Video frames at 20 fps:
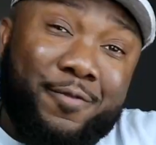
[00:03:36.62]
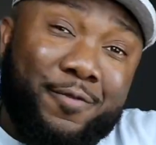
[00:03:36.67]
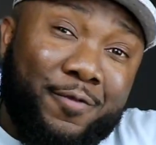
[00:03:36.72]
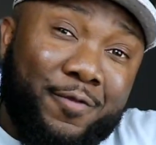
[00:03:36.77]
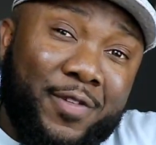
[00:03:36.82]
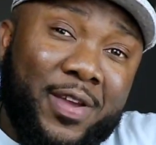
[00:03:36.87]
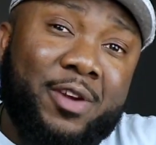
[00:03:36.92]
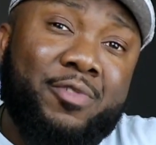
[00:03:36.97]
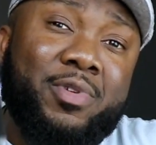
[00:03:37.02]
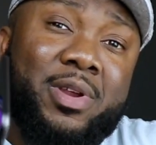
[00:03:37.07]

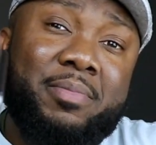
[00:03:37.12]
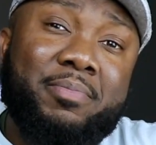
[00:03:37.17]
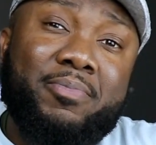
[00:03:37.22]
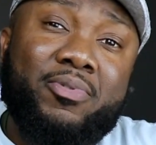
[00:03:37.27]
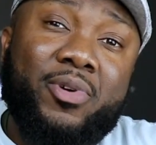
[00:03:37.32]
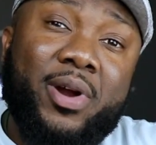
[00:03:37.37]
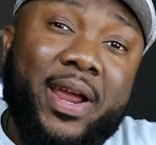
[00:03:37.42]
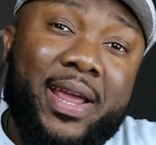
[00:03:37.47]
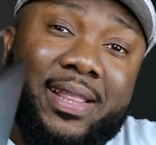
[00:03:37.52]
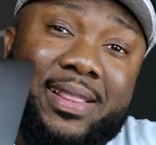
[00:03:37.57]
very
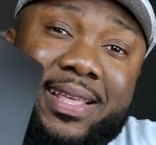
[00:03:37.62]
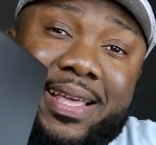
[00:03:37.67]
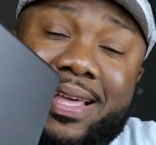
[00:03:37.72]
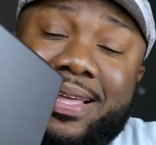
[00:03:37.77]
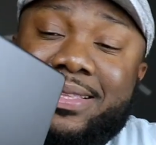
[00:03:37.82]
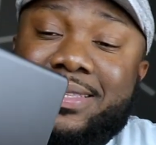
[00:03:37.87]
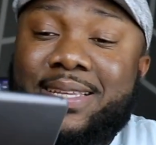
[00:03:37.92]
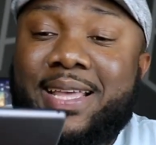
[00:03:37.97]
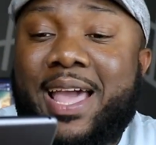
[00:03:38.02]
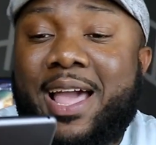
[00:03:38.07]
bright
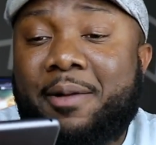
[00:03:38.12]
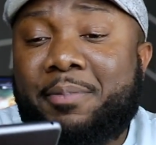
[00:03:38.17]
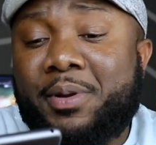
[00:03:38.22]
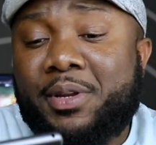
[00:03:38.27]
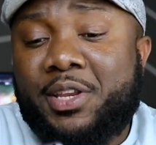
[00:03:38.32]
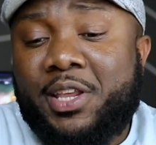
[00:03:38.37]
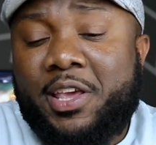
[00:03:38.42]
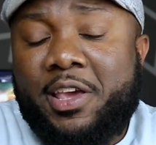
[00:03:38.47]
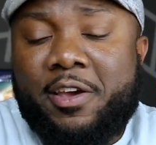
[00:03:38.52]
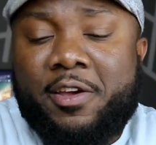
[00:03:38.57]

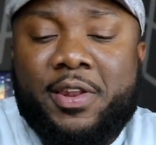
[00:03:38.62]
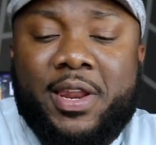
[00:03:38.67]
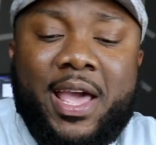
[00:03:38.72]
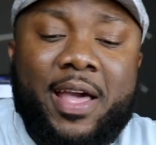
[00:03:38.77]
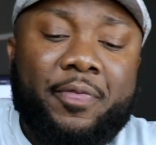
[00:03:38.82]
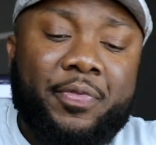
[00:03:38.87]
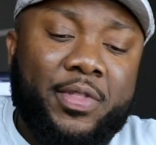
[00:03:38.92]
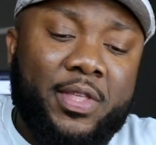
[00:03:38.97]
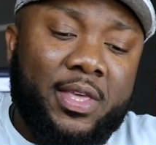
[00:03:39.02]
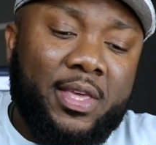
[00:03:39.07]
tablet here.
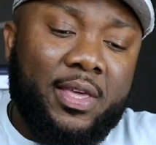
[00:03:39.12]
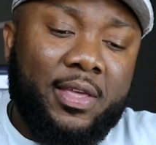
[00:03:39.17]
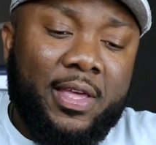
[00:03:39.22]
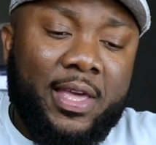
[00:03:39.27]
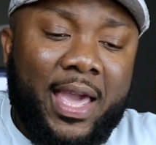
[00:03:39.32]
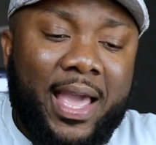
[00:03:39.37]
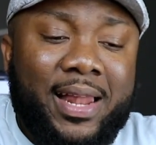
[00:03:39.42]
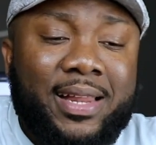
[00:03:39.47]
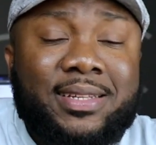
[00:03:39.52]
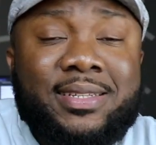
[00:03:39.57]
Now, the
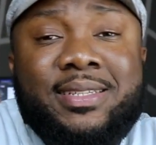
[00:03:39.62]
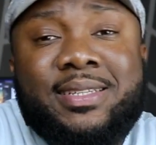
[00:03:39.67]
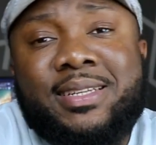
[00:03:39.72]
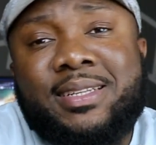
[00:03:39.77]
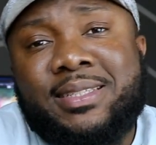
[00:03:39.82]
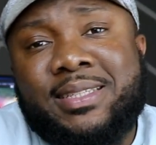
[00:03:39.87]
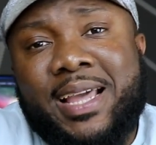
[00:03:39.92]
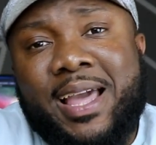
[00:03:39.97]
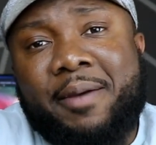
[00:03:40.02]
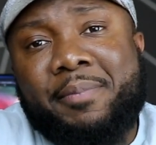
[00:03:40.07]

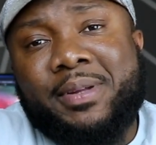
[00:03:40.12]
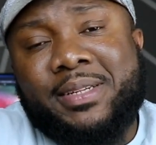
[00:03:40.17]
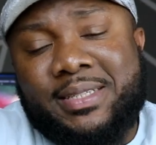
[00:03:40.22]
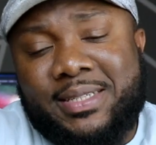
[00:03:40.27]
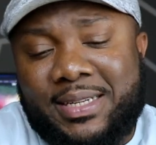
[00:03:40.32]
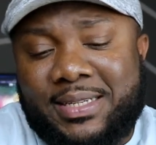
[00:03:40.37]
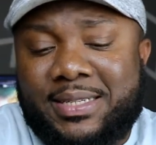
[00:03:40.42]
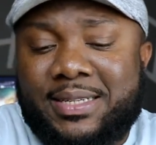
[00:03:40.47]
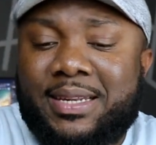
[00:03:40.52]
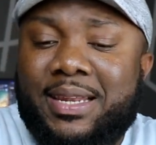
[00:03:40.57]
Galaxy Tab
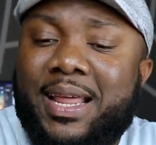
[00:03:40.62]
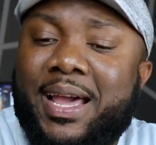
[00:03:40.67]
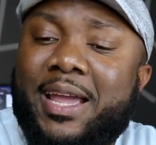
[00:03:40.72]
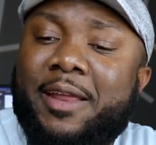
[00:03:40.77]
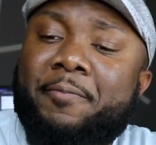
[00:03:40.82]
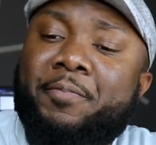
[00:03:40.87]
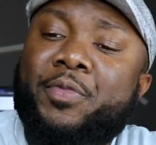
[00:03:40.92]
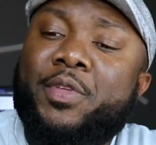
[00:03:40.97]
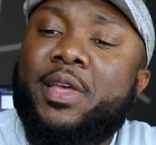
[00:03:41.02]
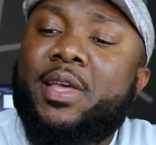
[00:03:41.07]
S6
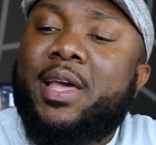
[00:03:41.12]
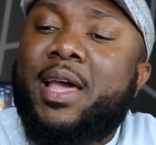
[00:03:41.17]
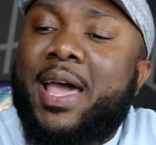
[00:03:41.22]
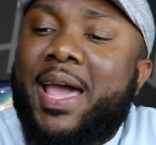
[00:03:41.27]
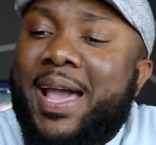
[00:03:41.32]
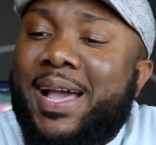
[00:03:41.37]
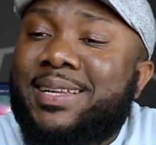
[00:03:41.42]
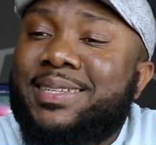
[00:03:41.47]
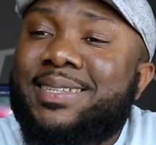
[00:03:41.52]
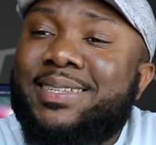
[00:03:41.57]
Lite
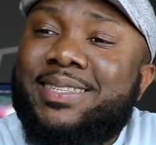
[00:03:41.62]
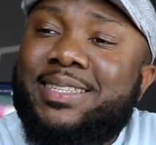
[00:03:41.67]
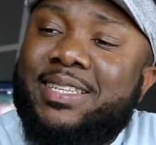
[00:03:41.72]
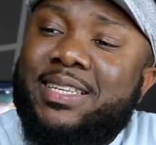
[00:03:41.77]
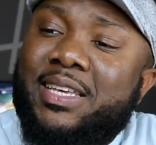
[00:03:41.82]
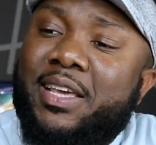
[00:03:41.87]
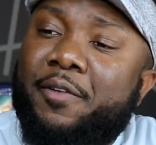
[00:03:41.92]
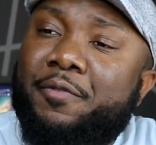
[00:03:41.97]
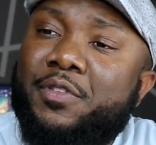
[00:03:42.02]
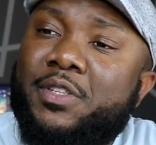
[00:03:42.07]
has a
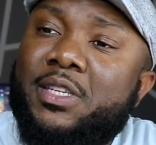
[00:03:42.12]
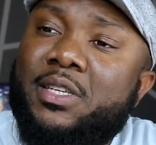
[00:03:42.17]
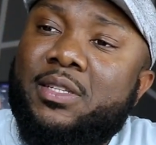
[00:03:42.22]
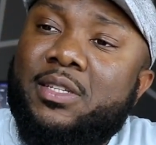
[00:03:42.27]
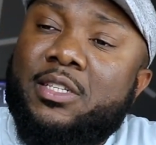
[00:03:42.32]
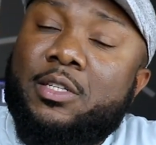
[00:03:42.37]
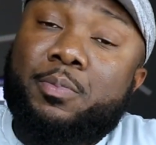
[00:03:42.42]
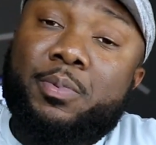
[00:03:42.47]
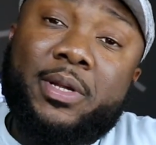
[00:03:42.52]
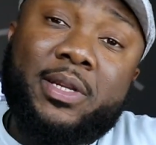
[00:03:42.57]
TFT
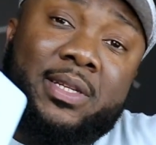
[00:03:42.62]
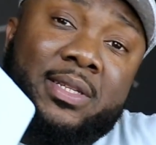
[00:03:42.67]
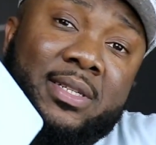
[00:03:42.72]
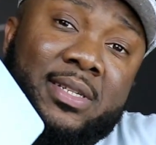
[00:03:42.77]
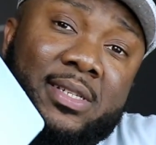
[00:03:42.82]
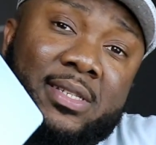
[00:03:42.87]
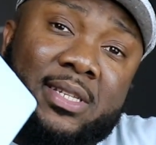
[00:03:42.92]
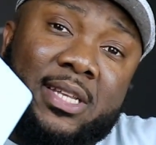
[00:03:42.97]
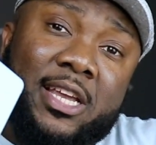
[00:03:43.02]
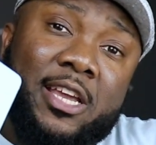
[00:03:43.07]
display. This
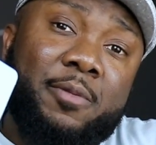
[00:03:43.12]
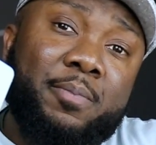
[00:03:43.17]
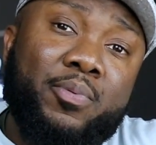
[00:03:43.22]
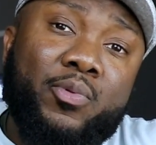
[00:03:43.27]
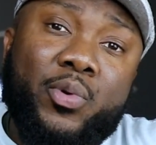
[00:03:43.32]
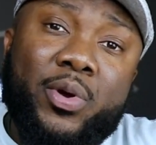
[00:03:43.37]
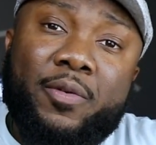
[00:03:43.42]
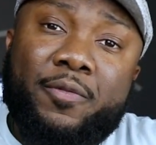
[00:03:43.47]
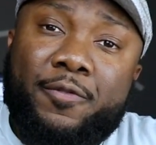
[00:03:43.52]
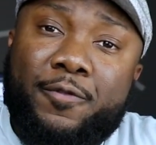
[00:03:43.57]
is a
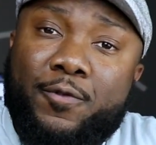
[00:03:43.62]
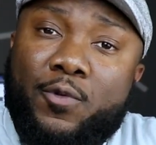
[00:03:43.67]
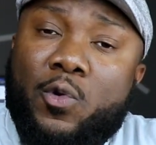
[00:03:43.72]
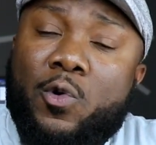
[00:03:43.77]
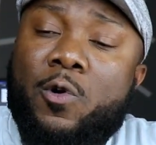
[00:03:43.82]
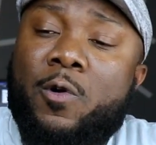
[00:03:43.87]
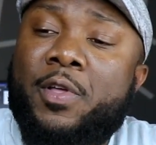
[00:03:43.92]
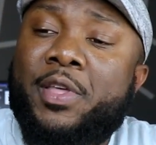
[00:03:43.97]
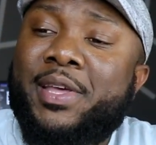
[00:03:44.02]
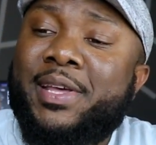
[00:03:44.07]

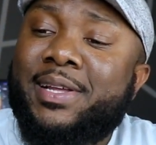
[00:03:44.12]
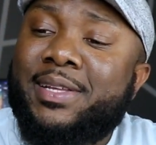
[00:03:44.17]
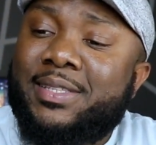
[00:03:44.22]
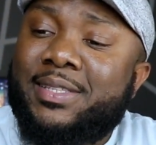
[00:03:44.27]
10.4